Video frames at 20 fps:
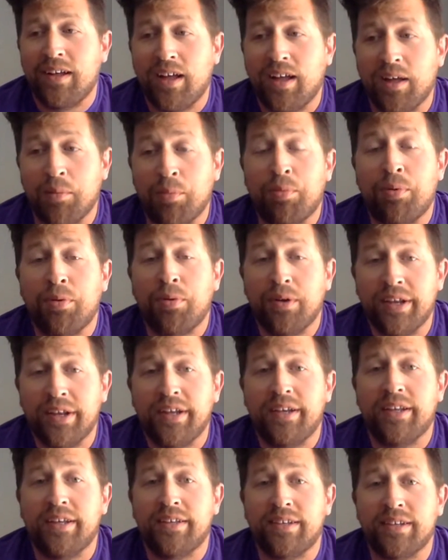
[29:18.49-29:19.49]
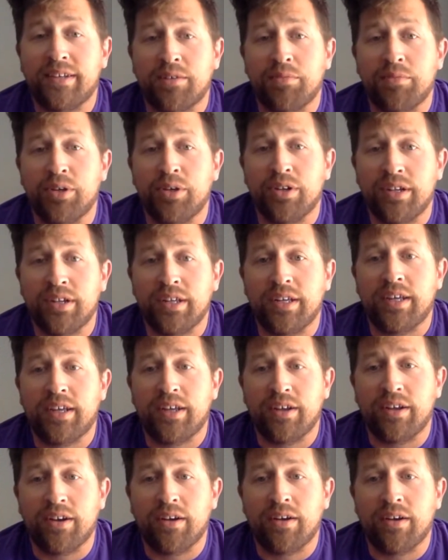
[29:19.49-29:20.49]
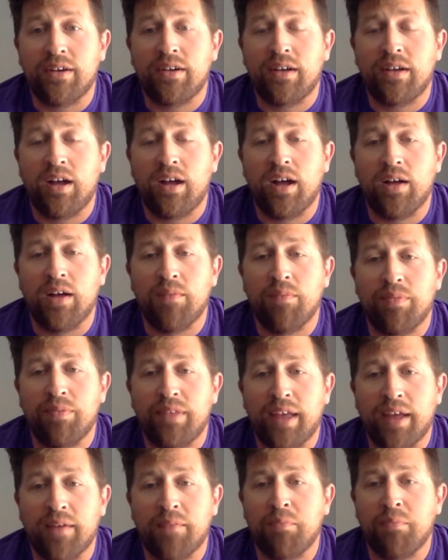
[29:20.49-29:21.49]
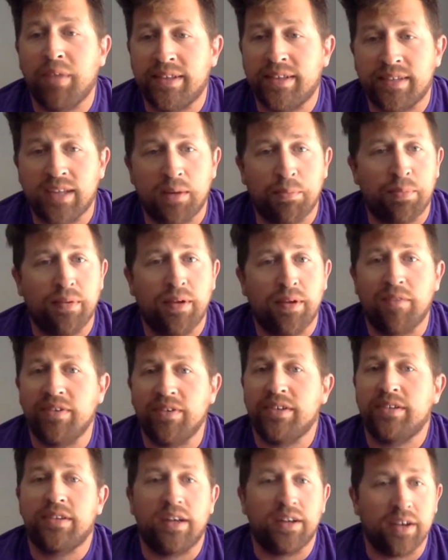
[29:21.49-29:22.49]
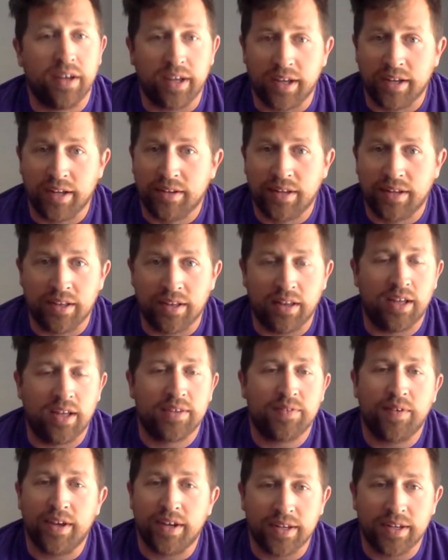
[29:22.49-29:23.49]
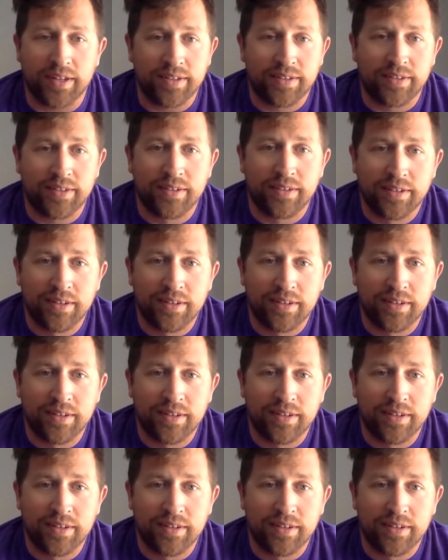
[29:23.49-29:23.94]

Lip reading: a pretty decent community here that meets up every Sunday in Las Vegas.